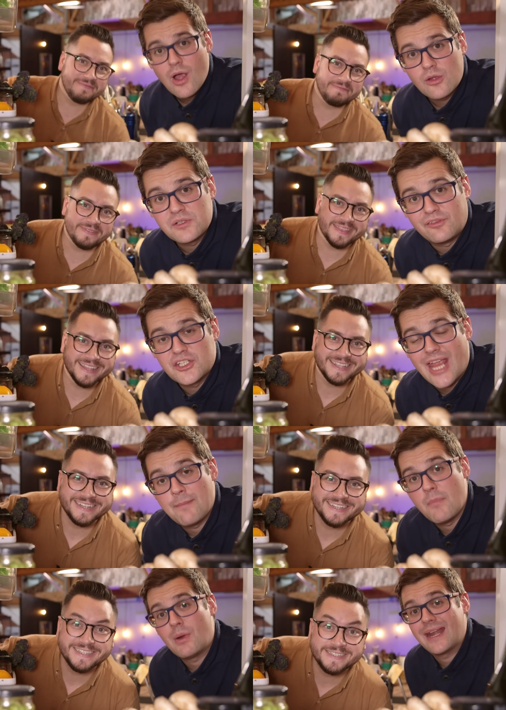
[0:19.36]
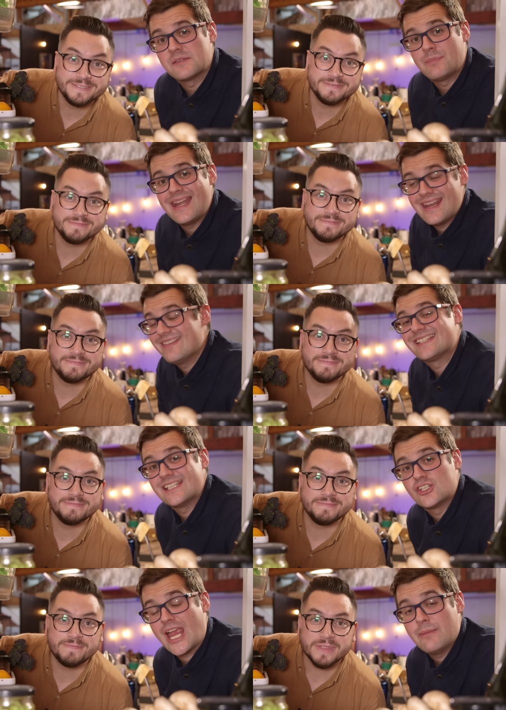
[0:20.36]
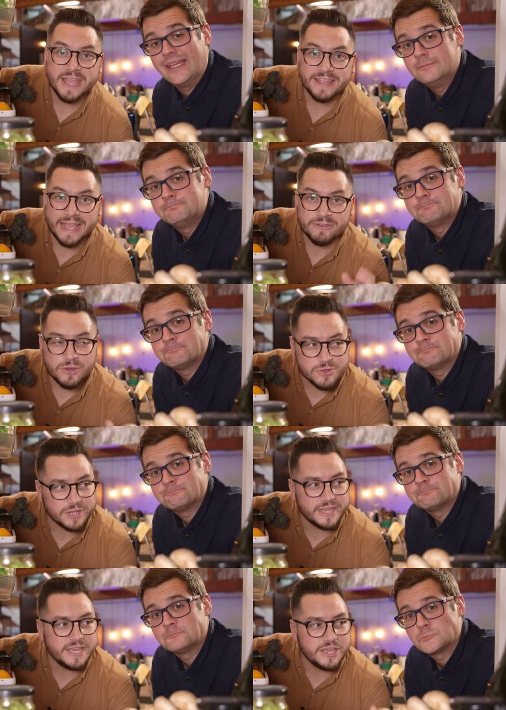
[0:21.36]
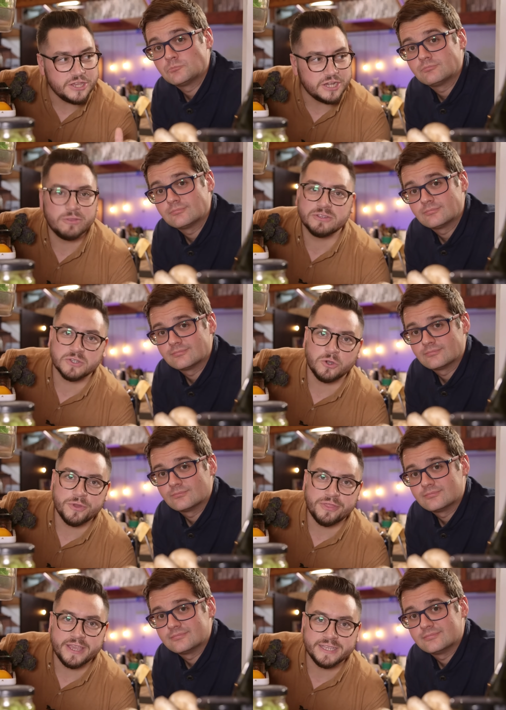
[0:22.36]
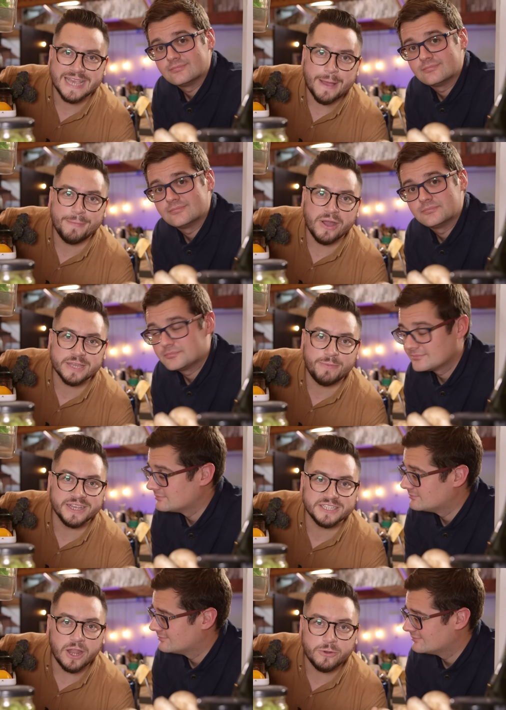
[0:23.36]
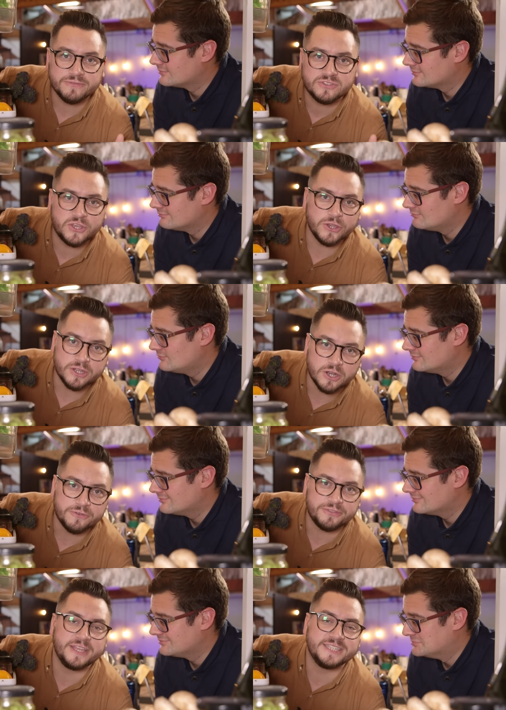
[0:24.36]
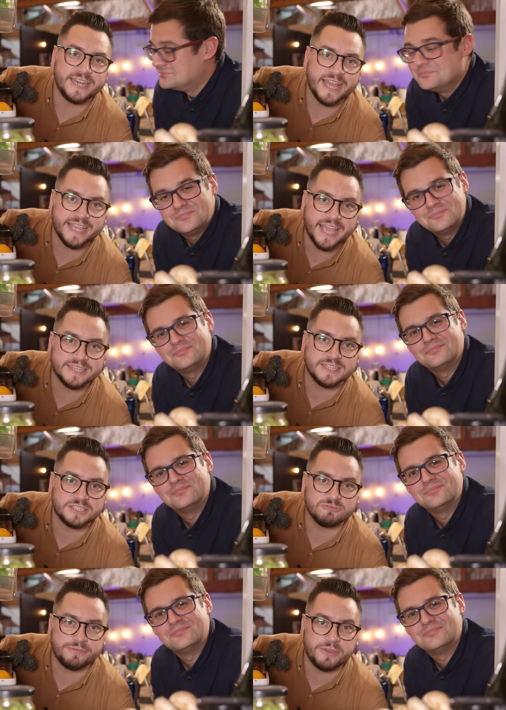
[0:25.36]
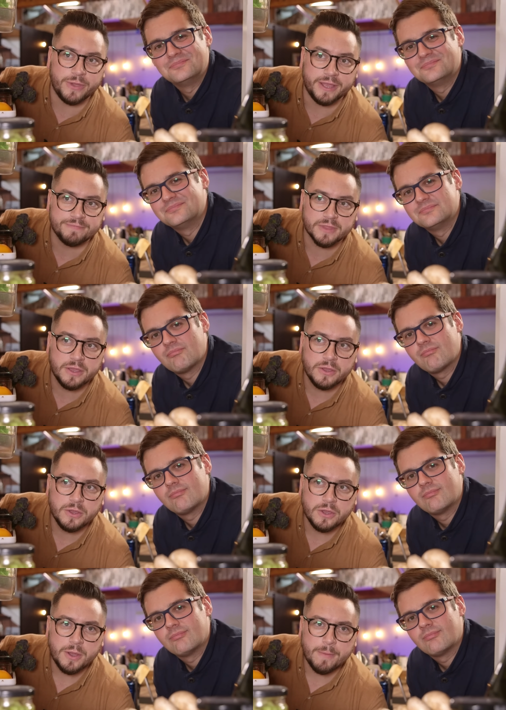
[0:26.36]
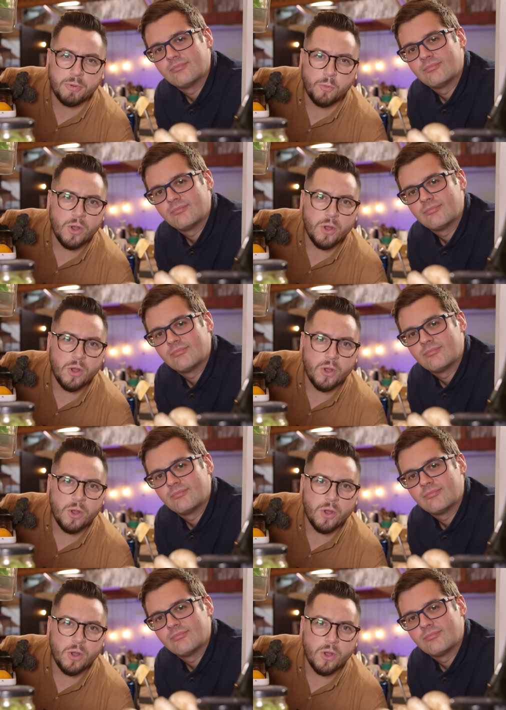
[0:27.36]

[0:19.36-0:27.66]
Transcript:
Speaker 1: welcome to Fridge Camp. My name's Ben and this is Jamie.
Speaker 2: Now usually you know the score with these. Mike buys a load of tut off the internet and gets us to review it. But